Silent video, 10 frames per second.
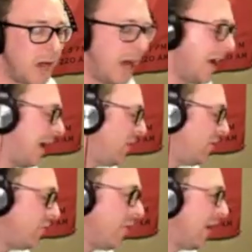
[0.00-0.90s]
I
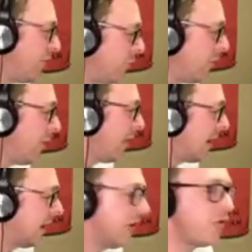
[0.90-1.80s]
do not
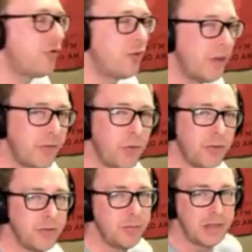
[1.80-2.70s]
like it. It's stressful
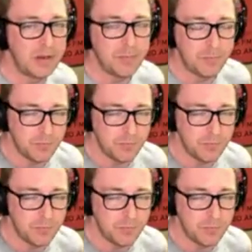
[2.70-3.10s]
to me.